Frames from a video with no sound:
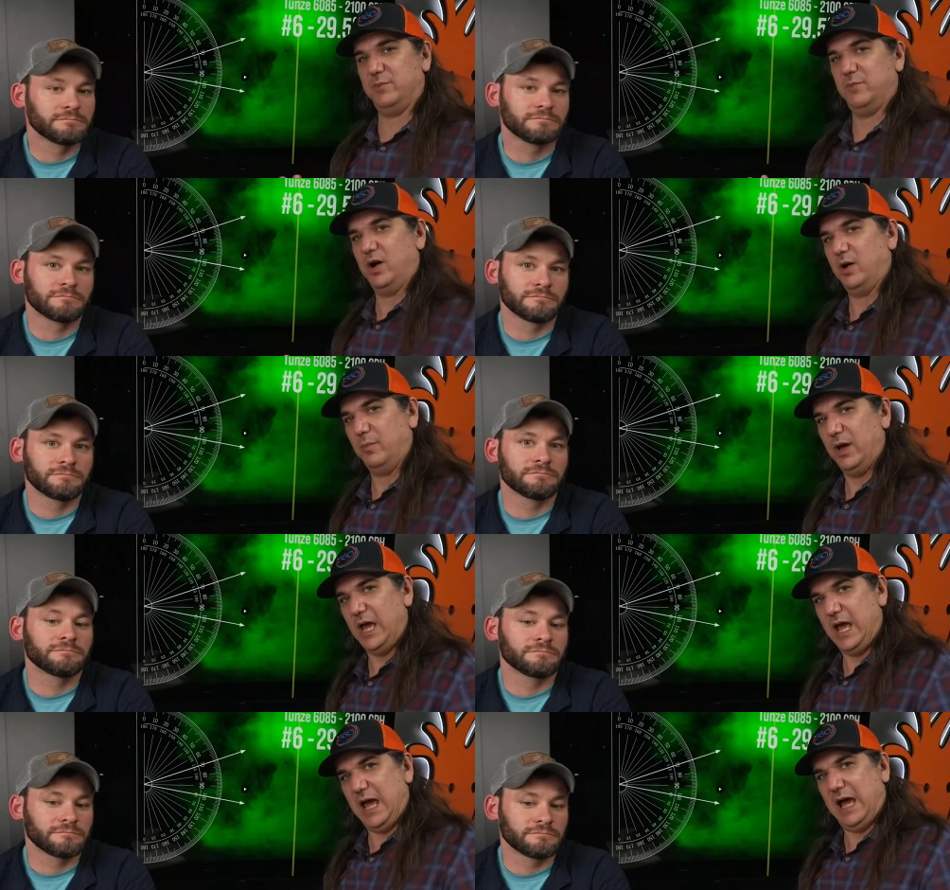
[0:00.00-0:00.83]
Speaker 1: pump,
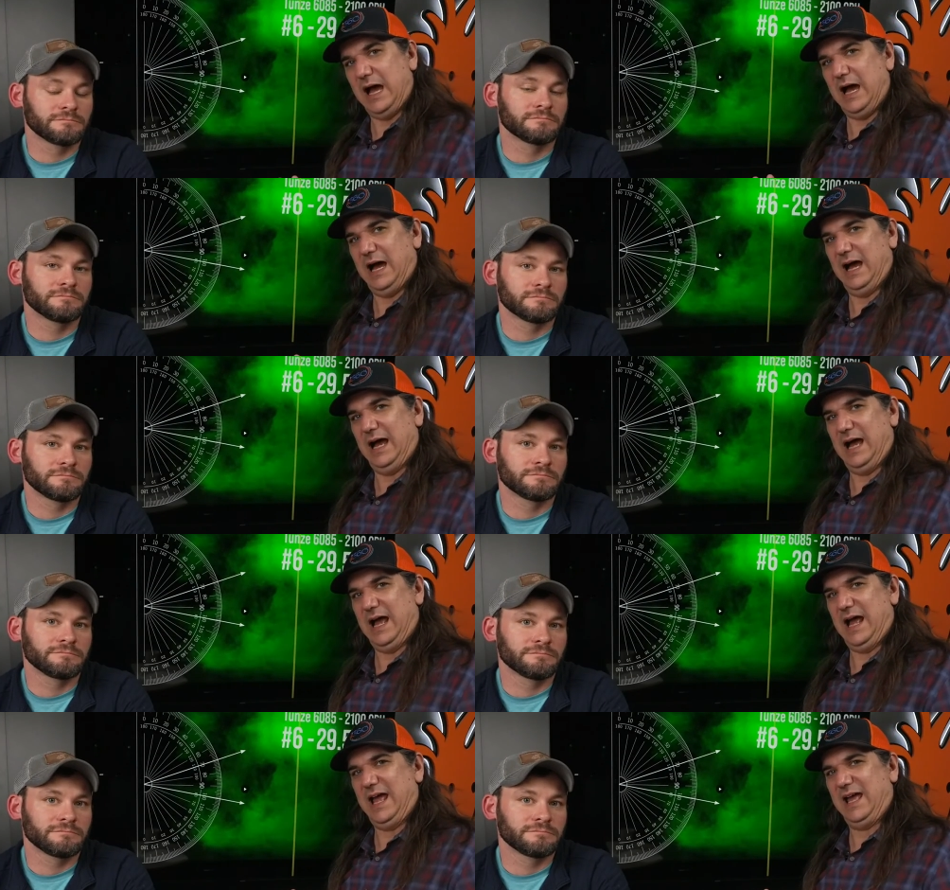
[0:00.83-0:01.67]

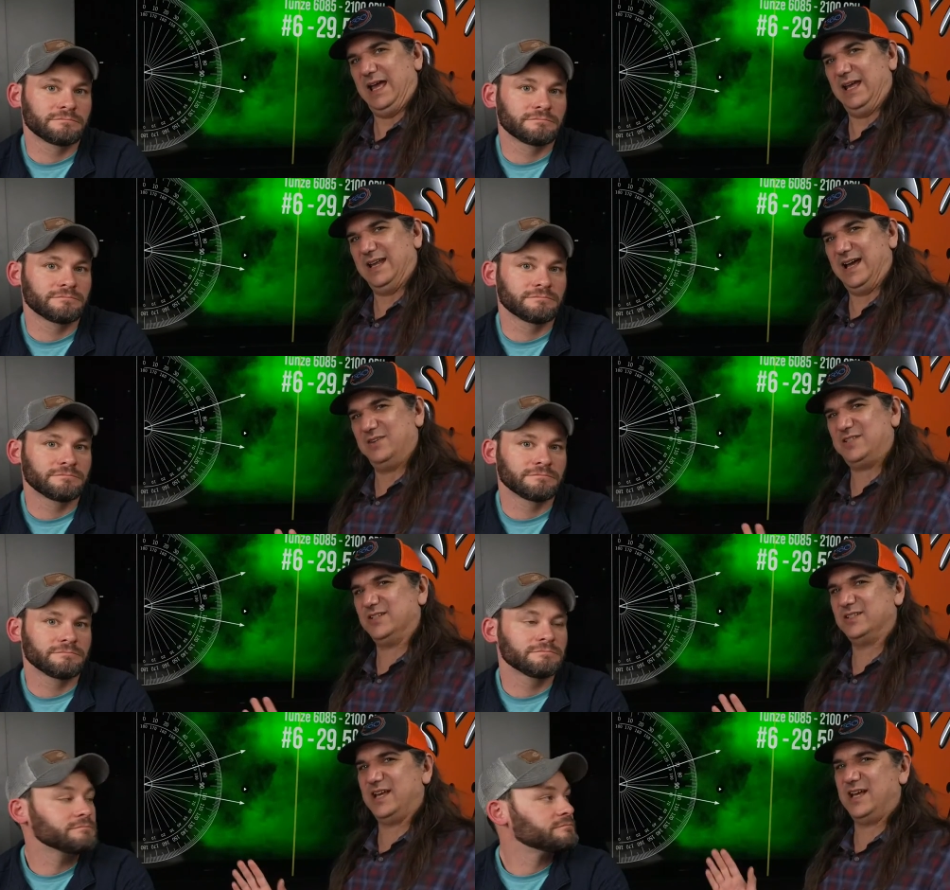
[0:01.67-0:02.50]
uh, and I would
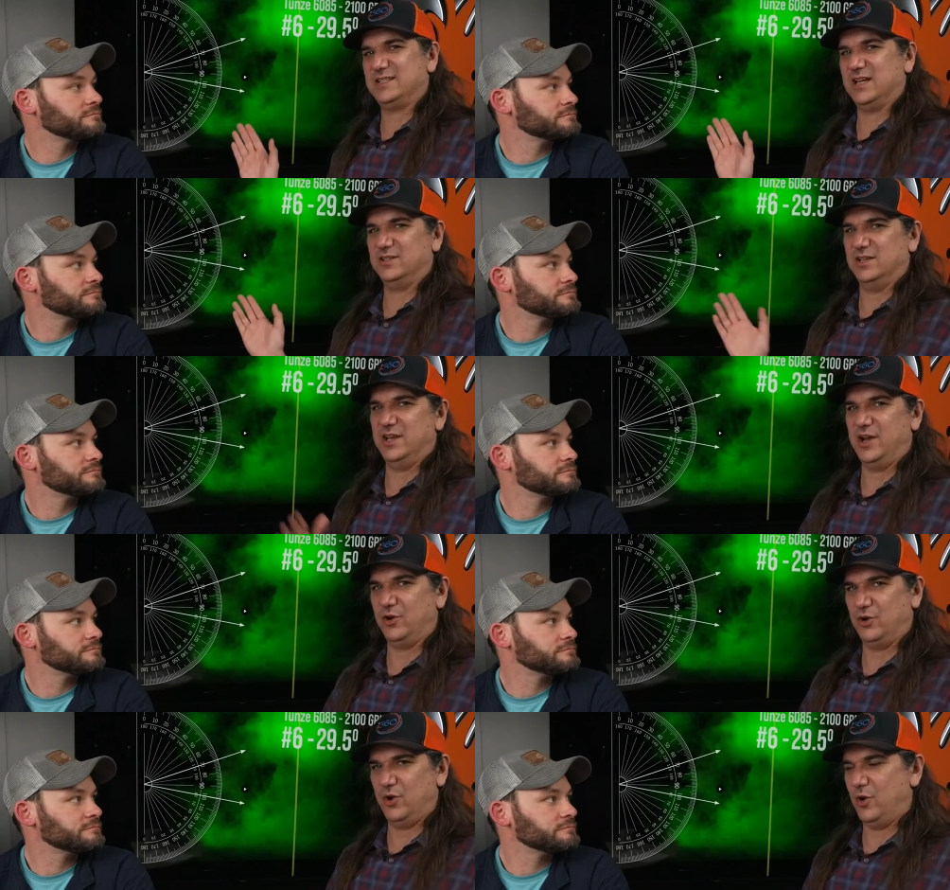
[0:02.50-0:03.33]
still say it's on the
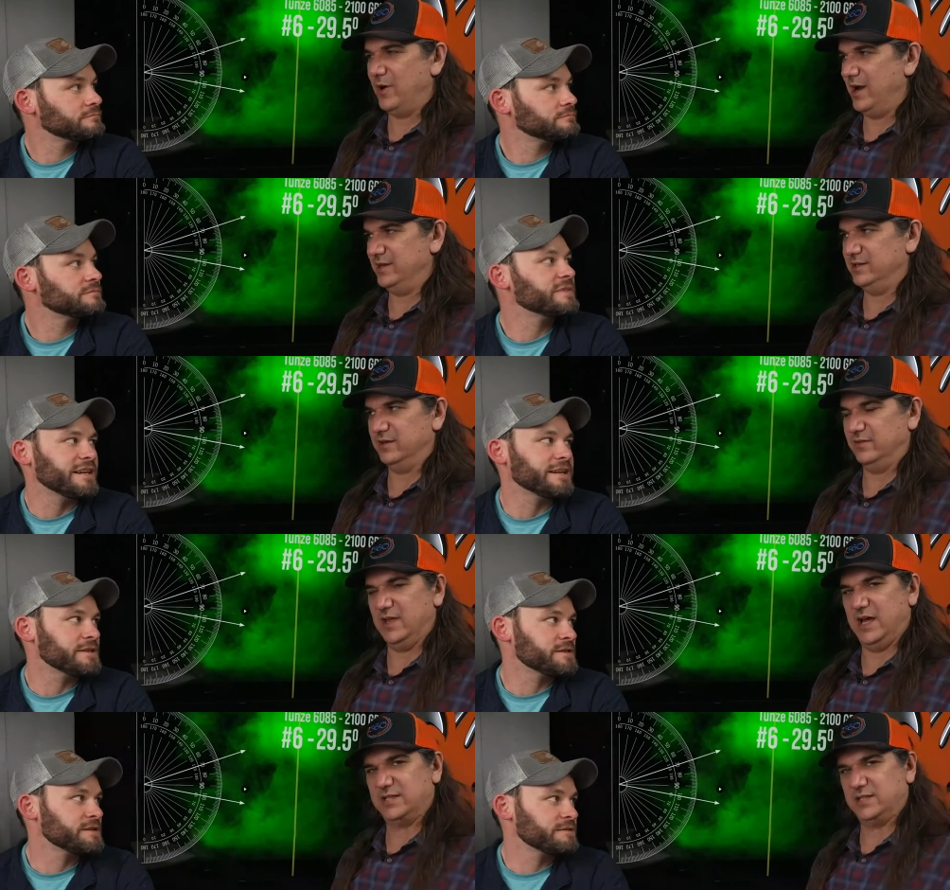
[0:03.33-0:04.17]
narrower end it
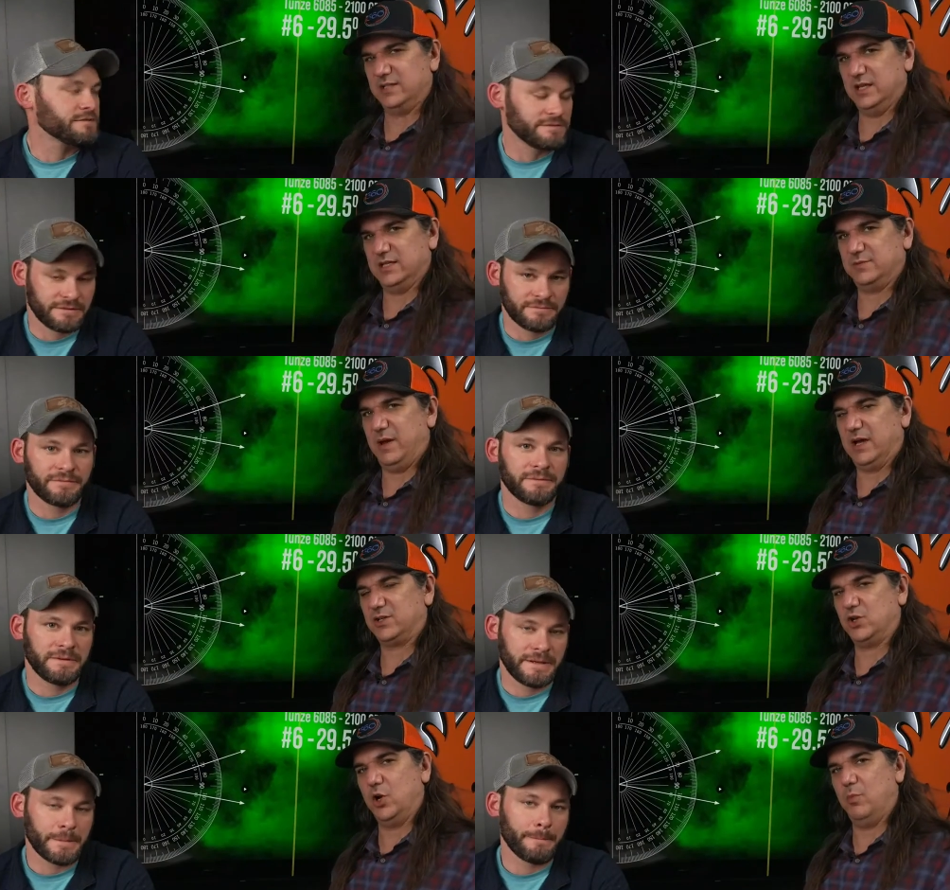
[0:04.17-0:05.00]
of that that
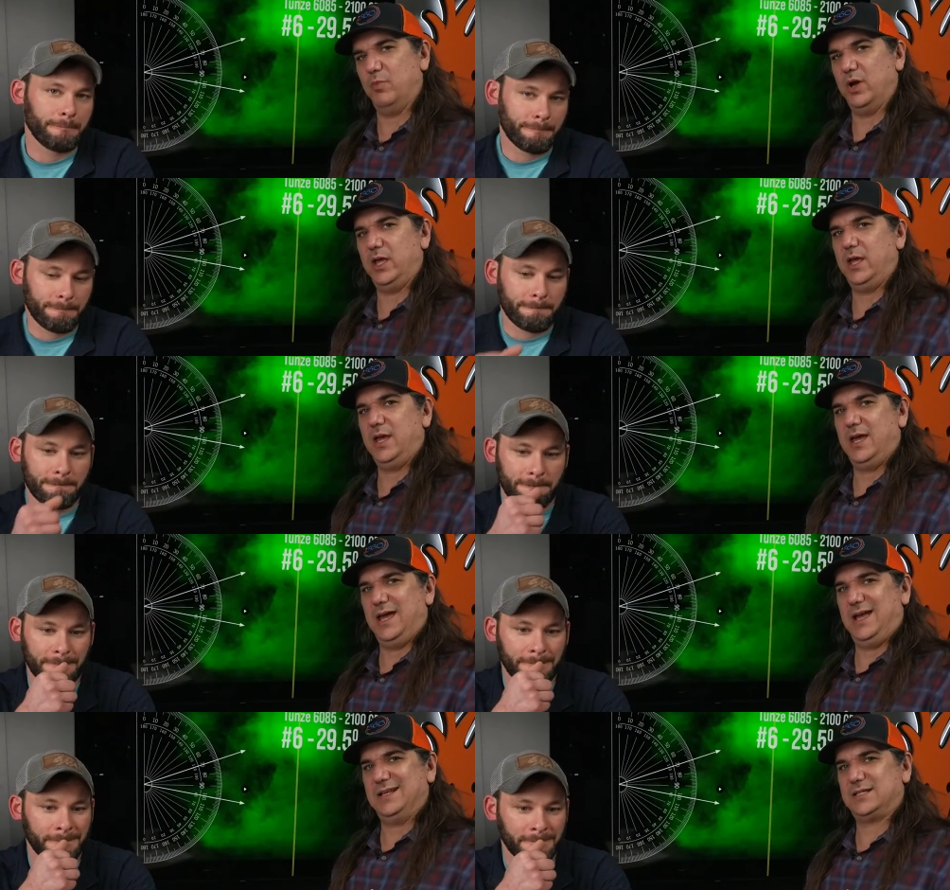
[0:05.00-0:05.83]
spectrum, yep. but
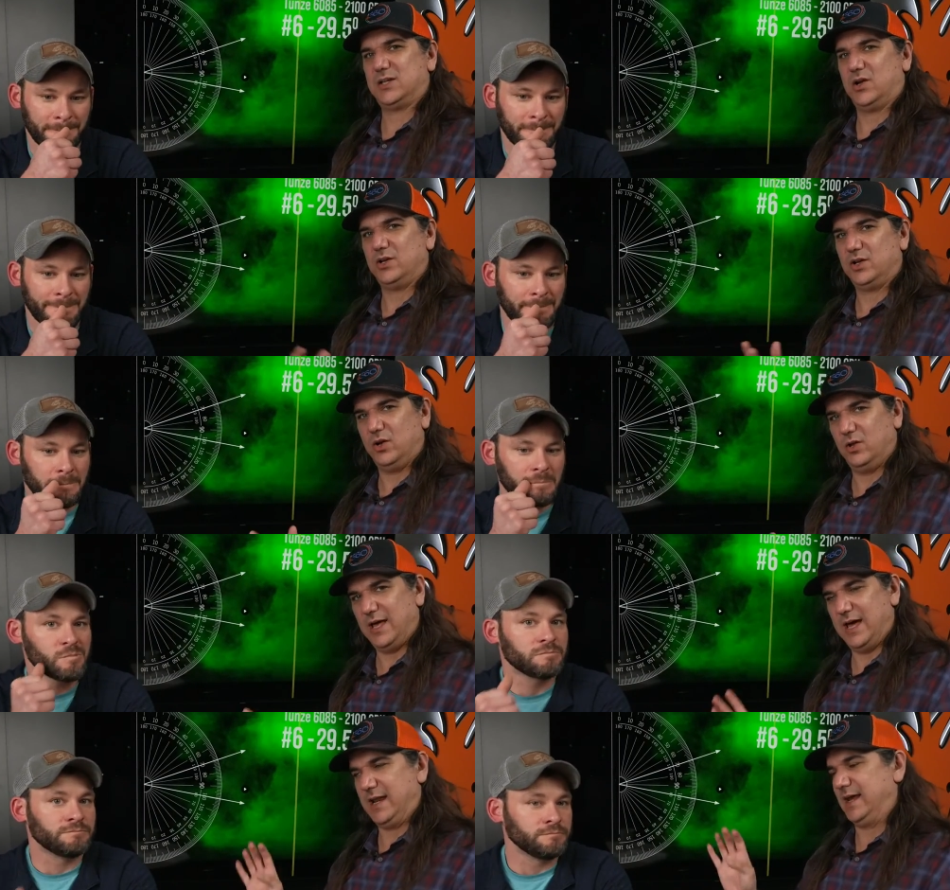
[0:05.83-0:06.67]
it's starting to go
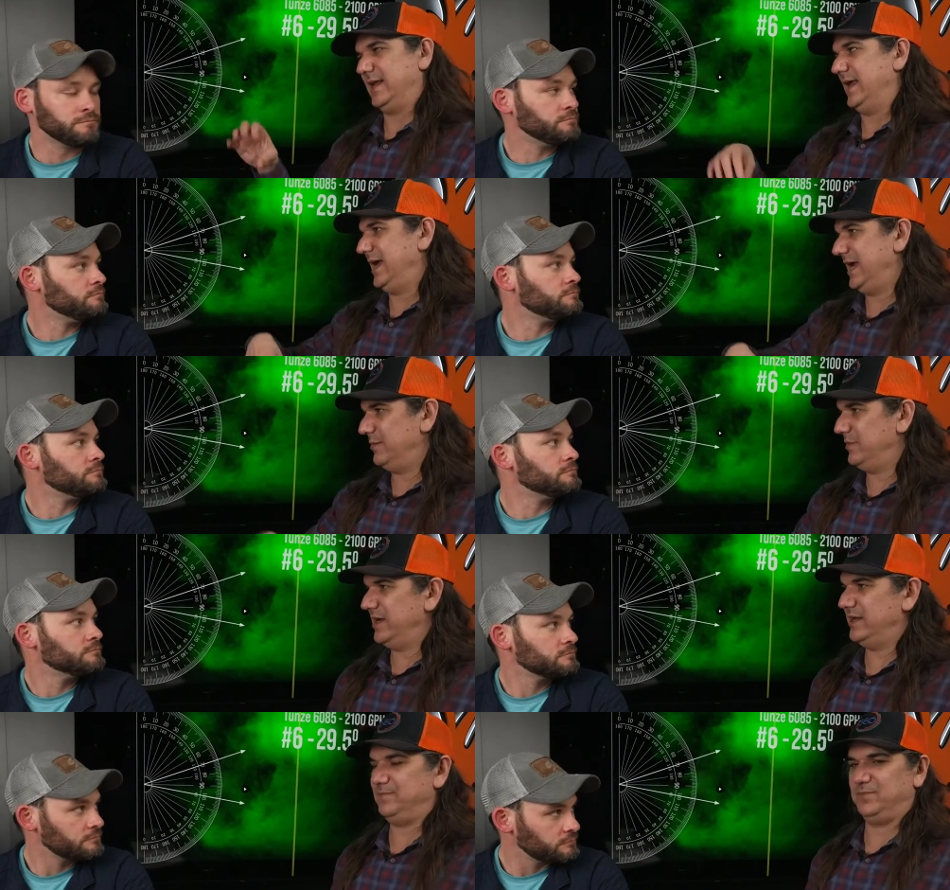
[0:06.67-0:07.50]
that. I can aim
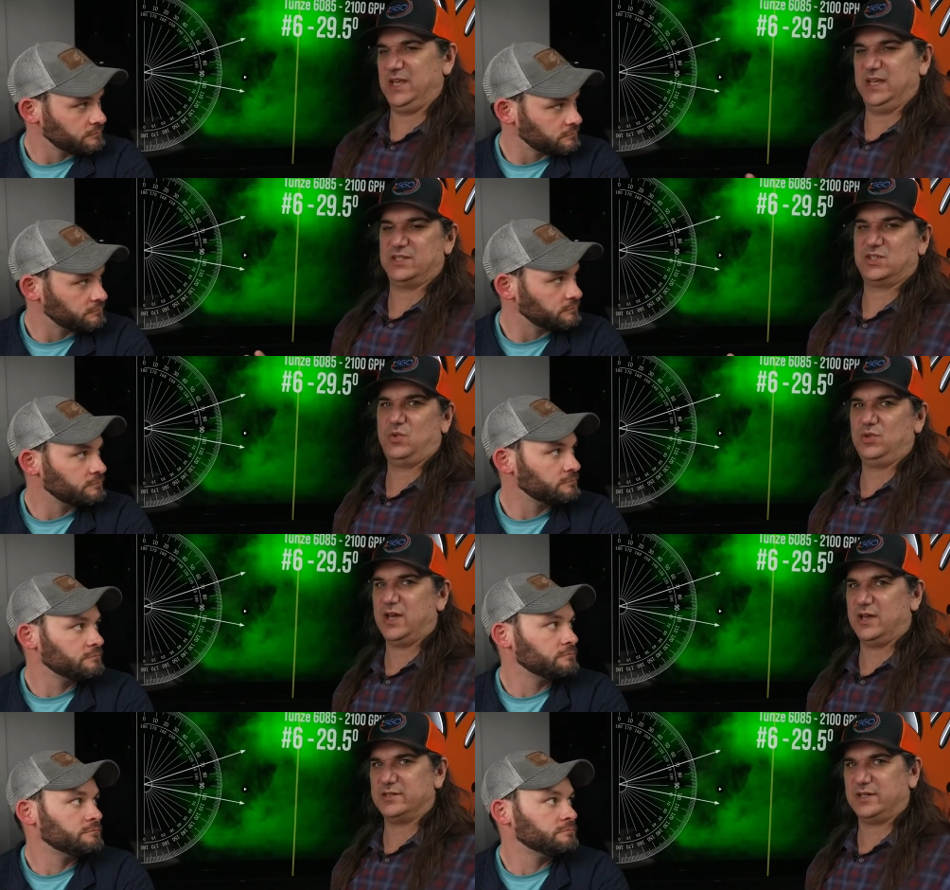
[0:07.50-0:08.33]
it. It's
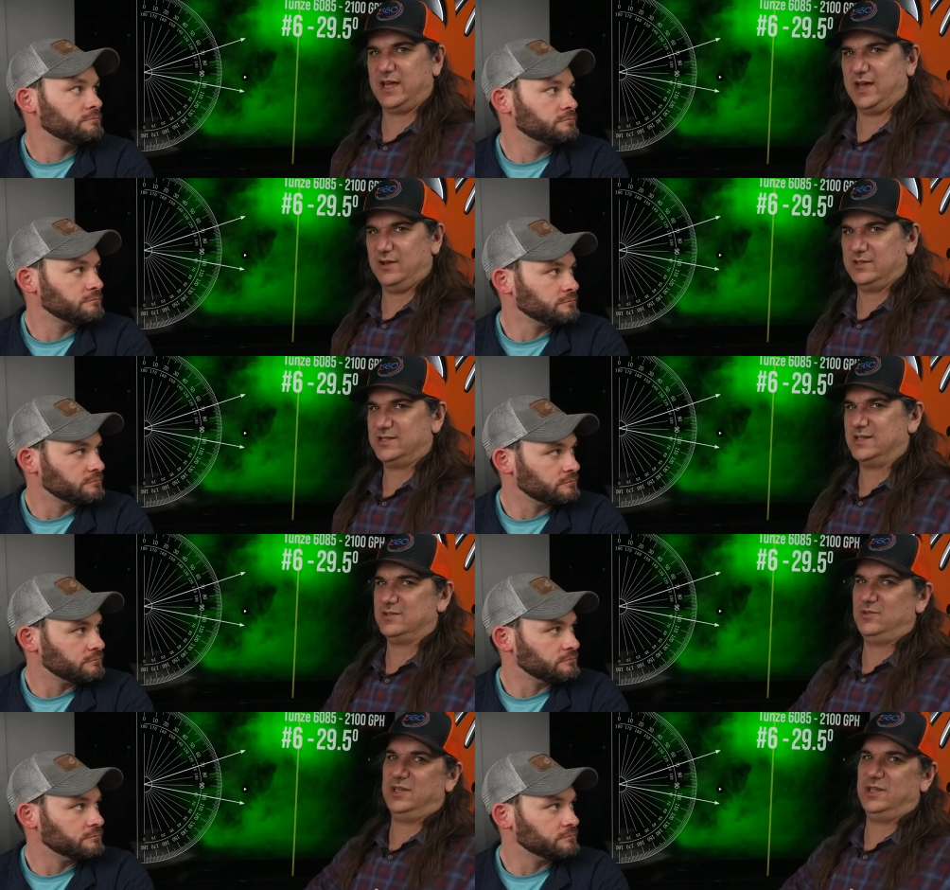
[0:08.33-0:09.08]
2,000 gallons. Doesn't